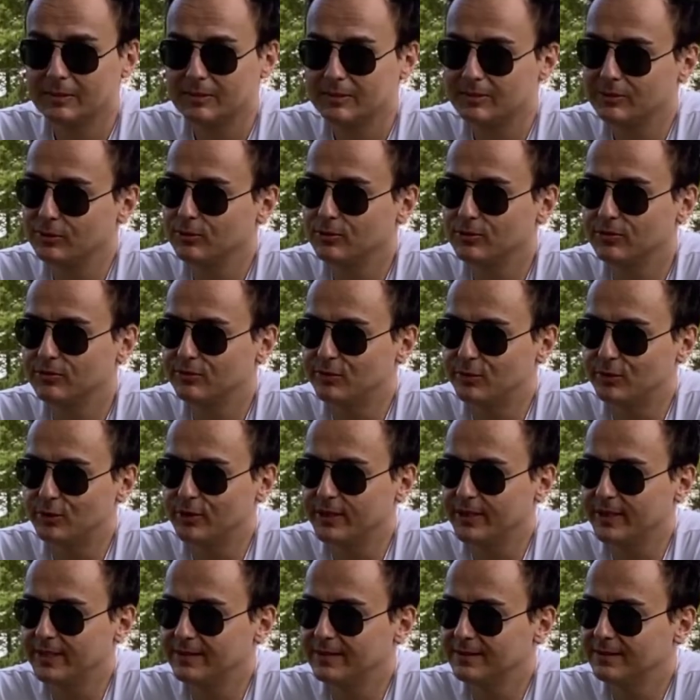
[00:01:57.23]
you
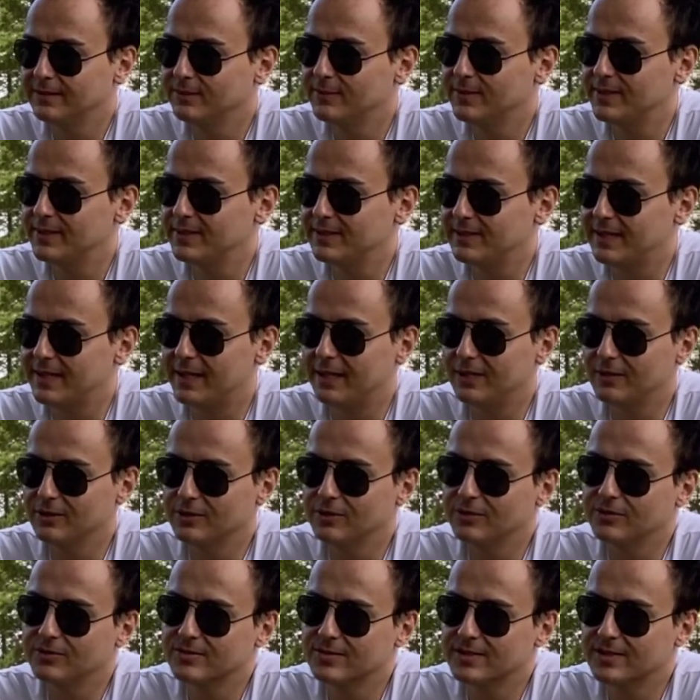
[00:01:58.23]
avoid when the
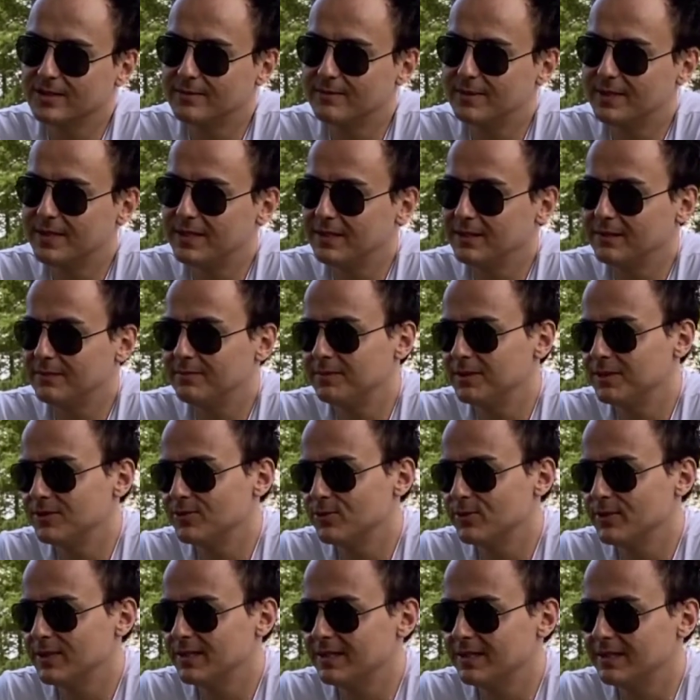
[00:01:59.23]
algos come in
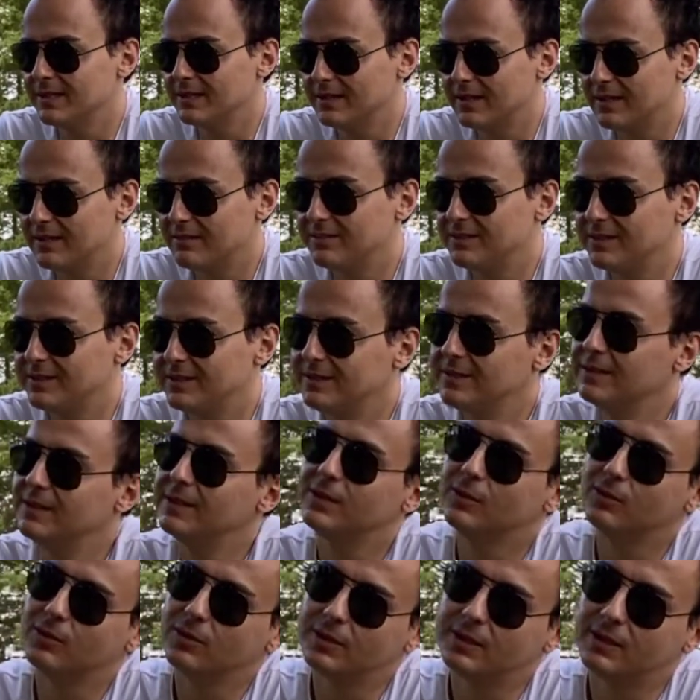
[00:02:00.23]
between 11
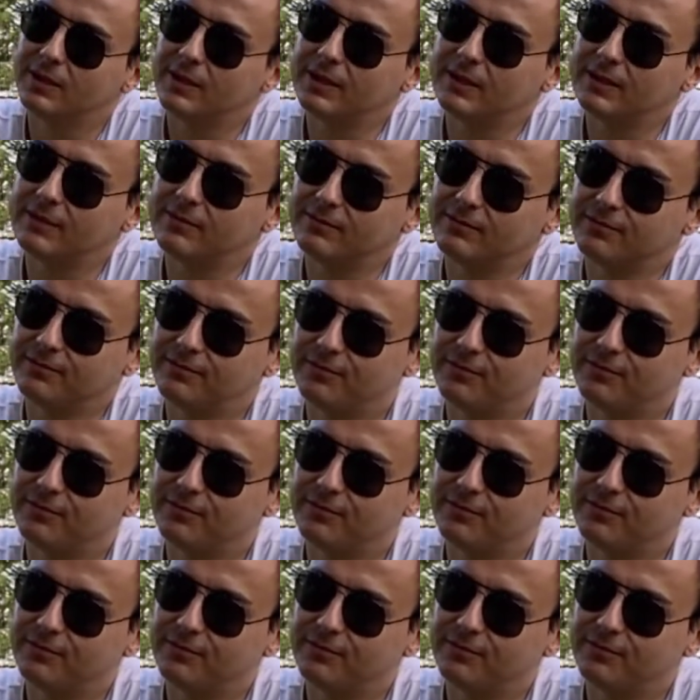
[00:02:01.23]
and